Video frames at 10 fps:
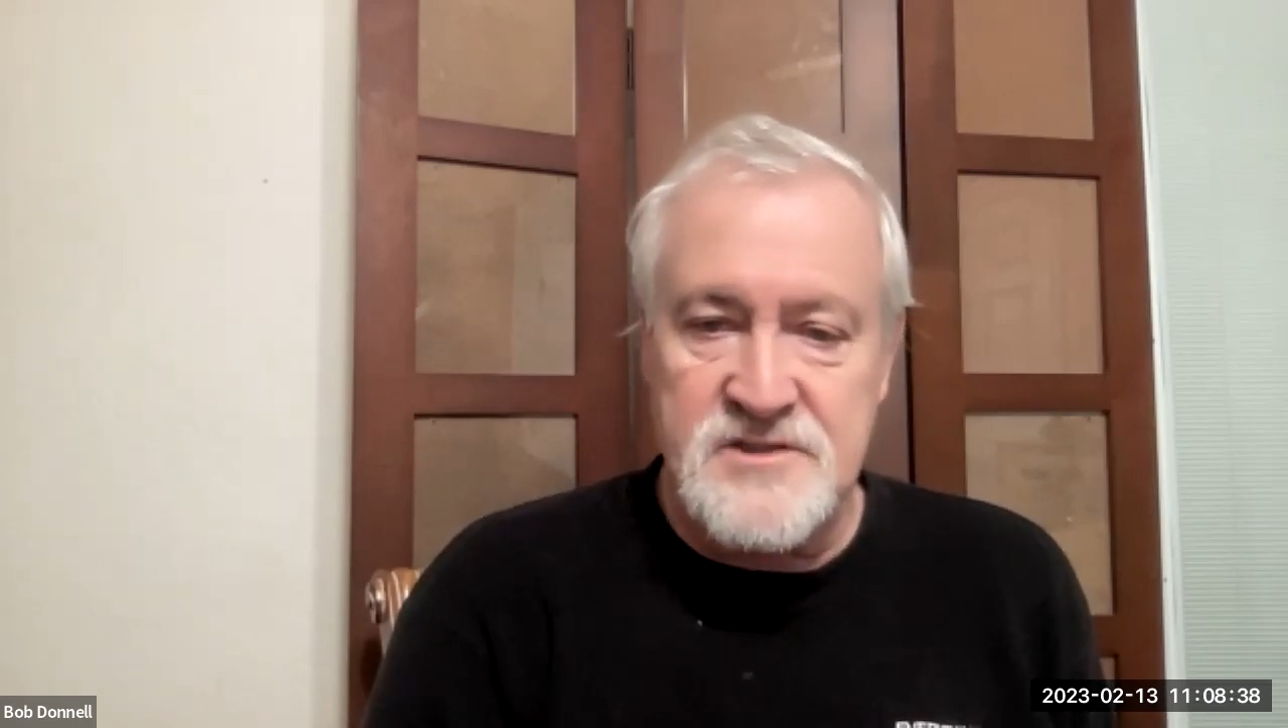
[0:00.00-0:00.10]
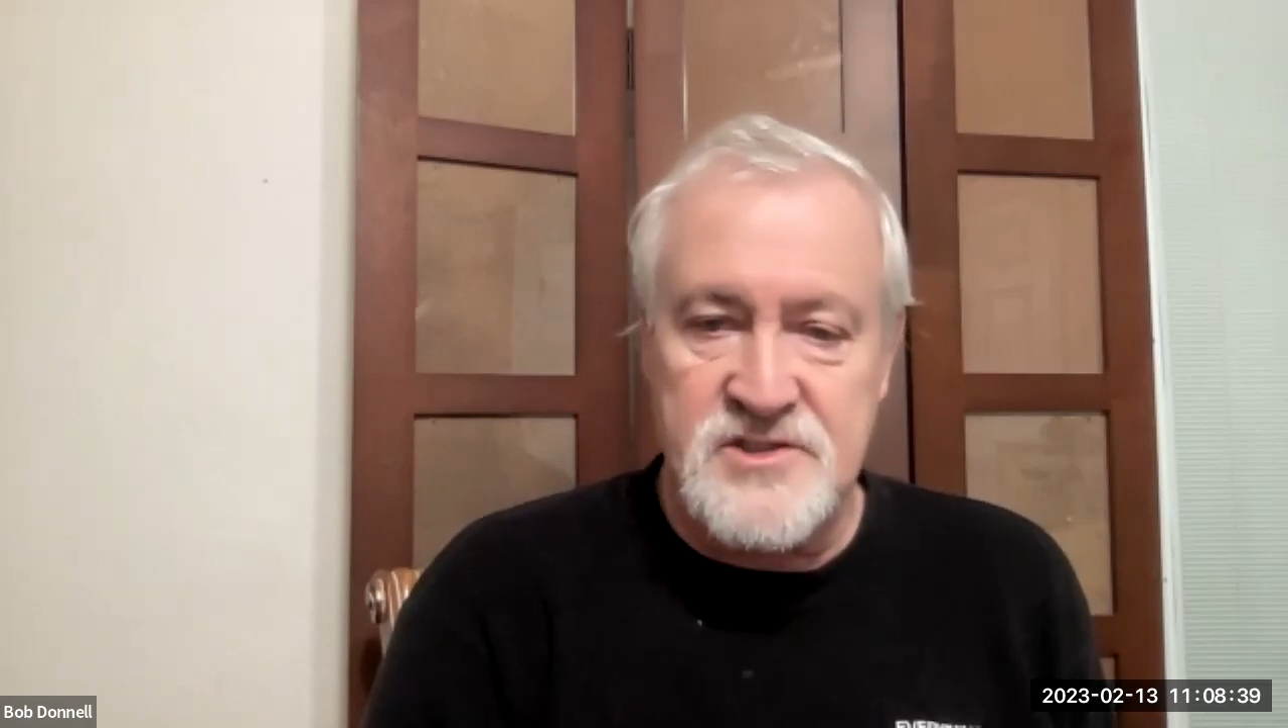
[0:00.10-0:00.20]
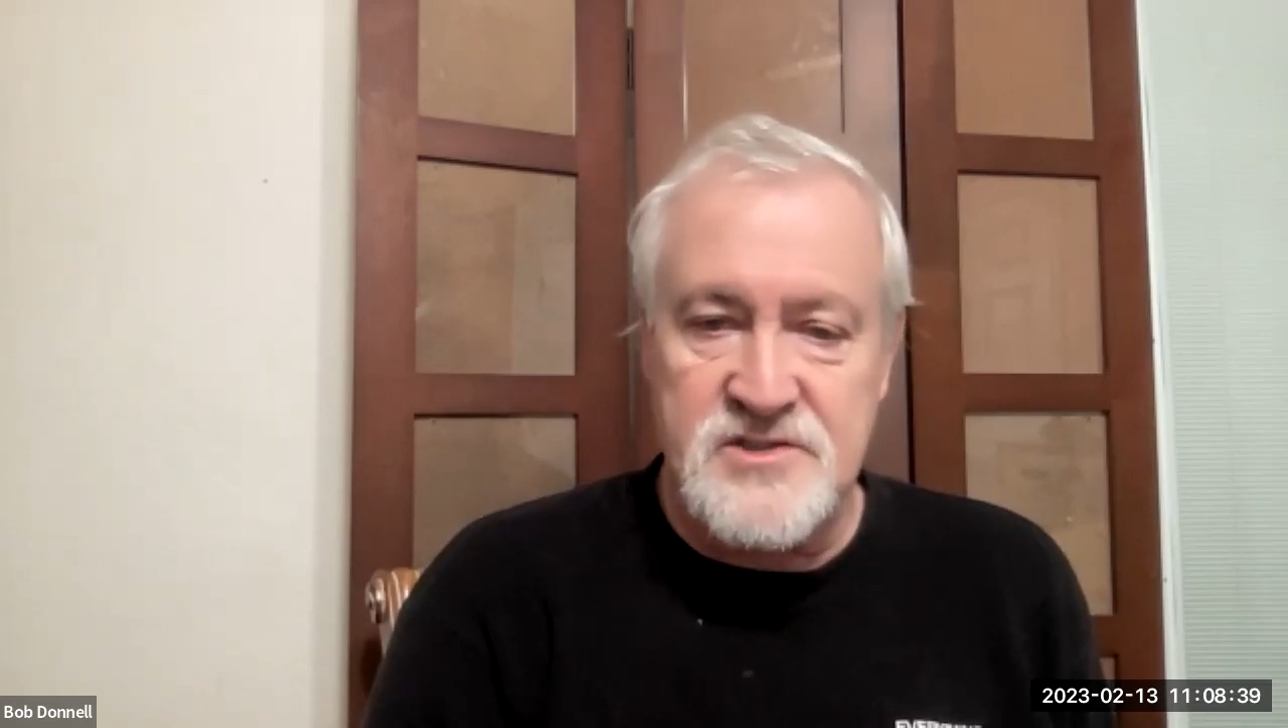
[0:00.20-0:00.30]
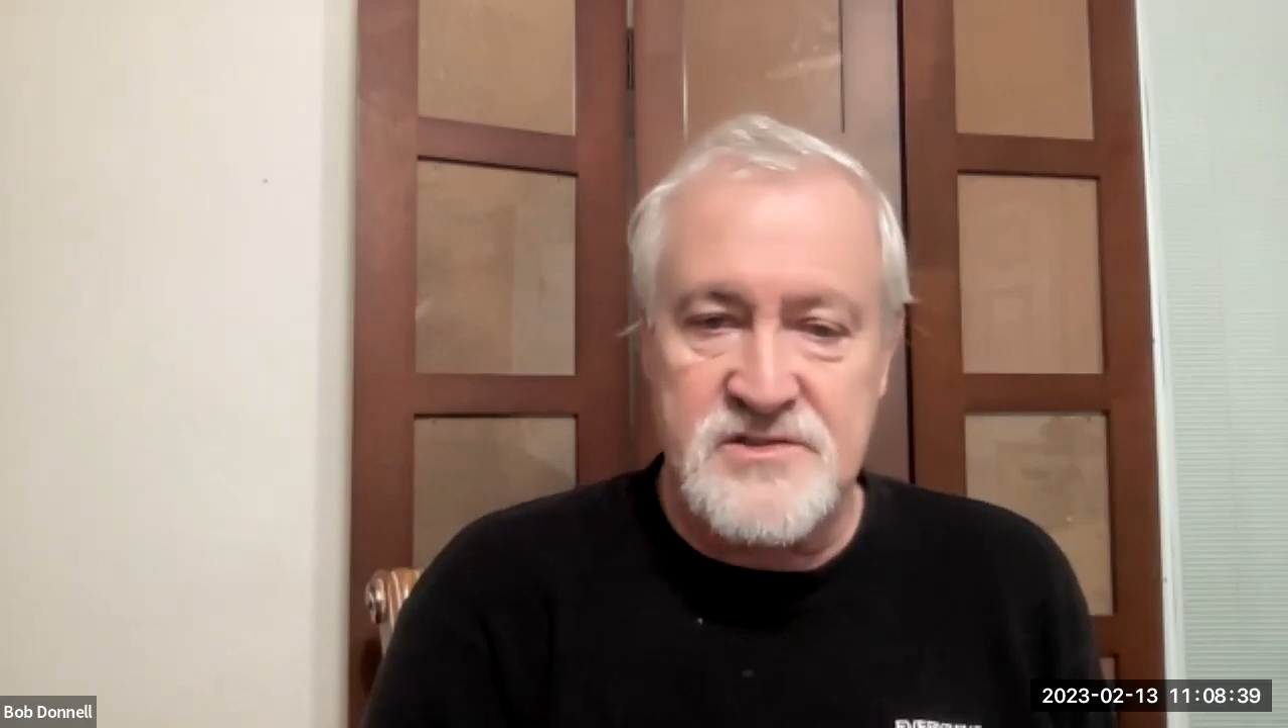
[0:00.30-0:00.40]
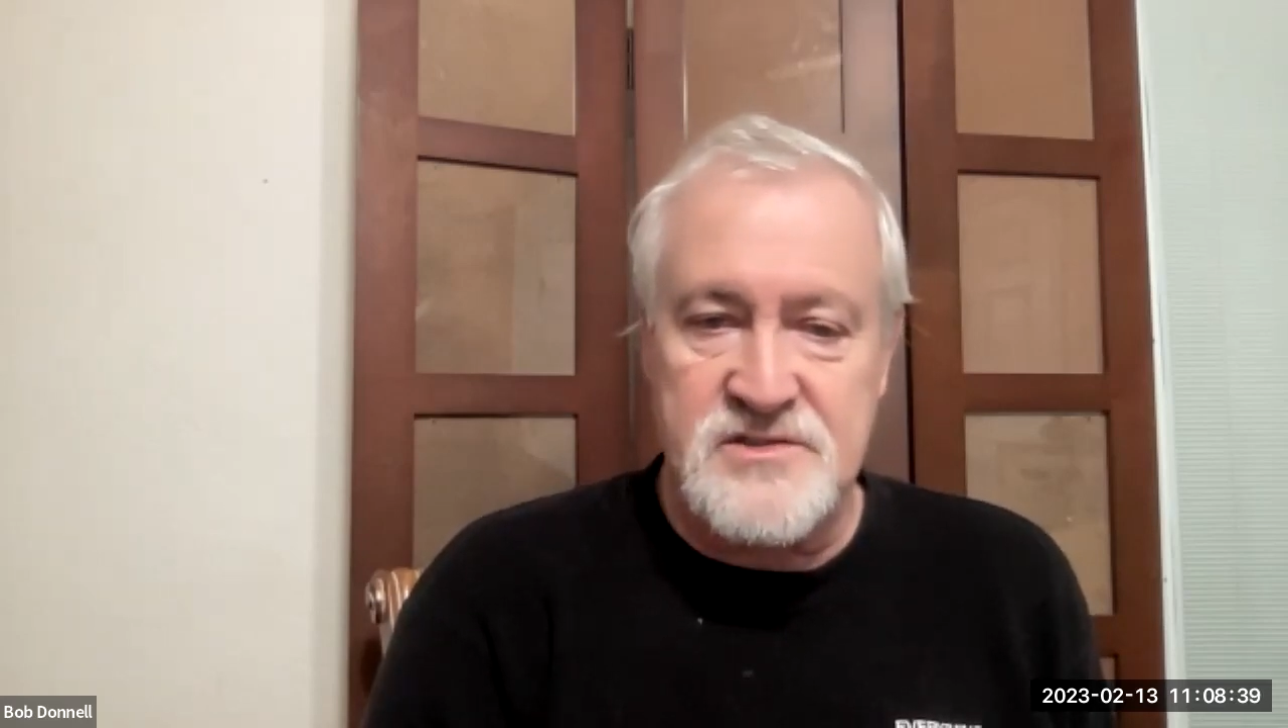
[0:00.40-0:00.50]

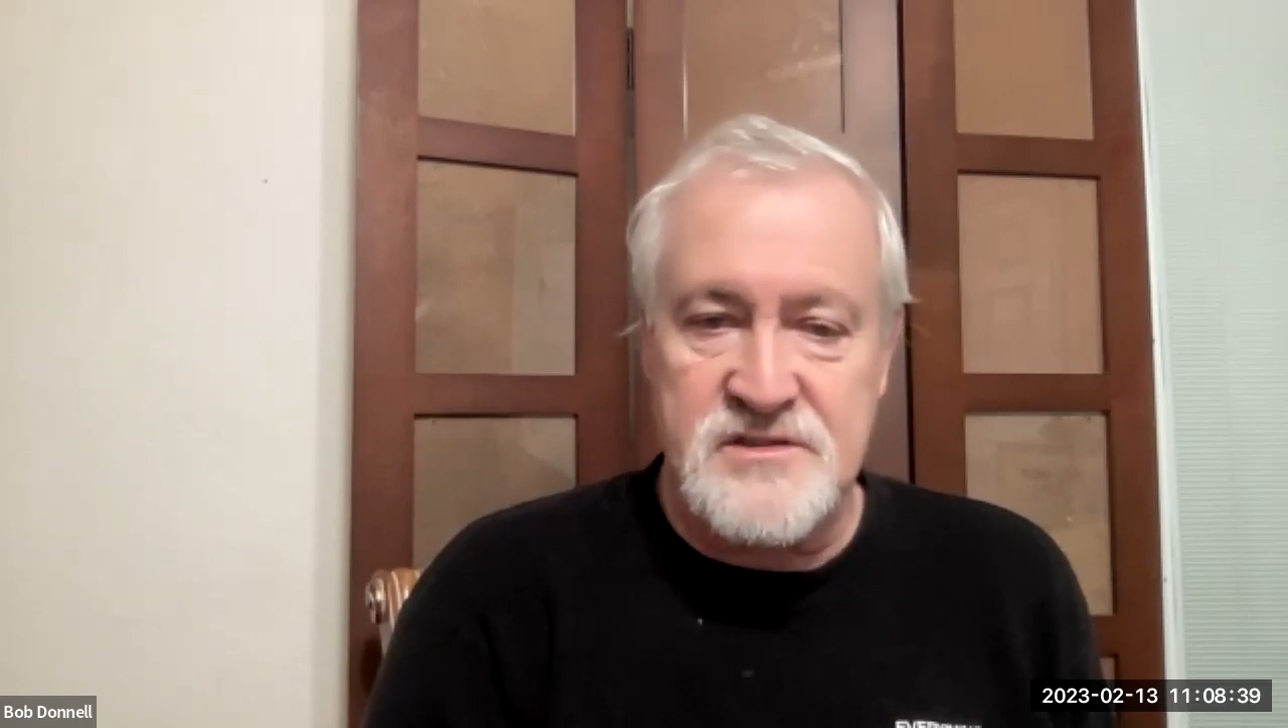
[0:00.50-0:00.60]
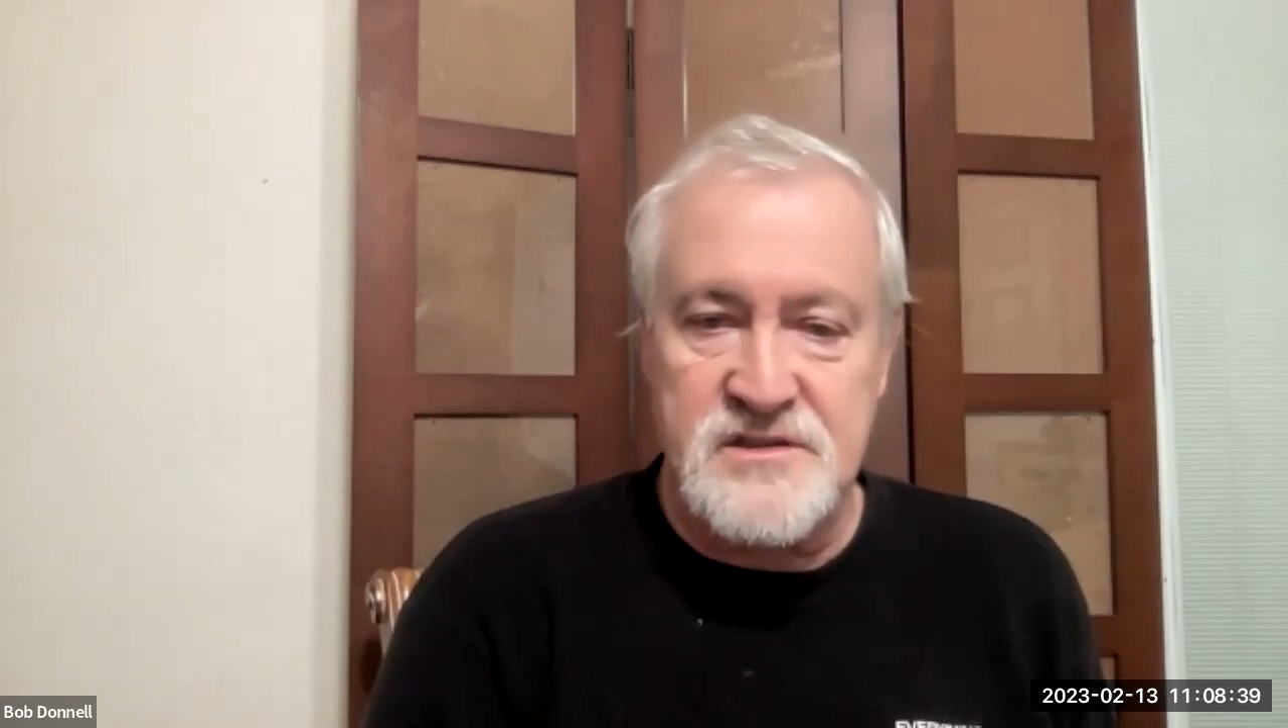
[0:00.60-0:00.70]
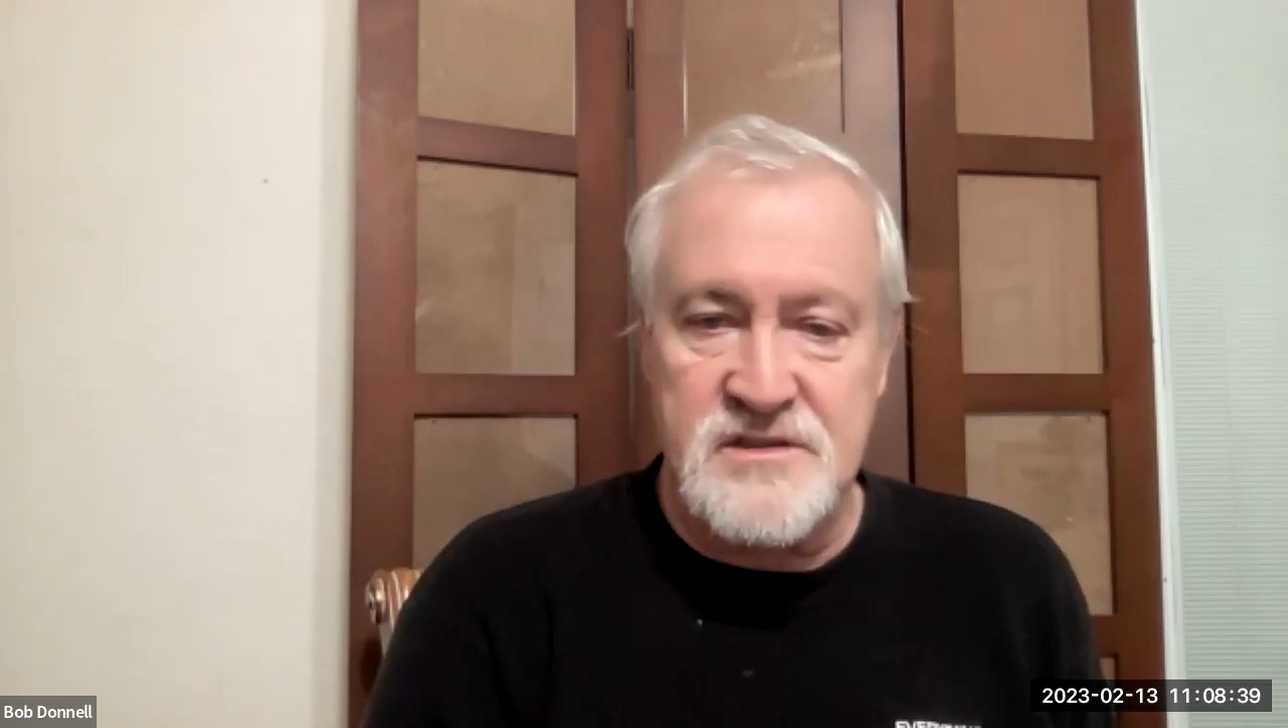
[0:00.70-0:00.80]
She goes,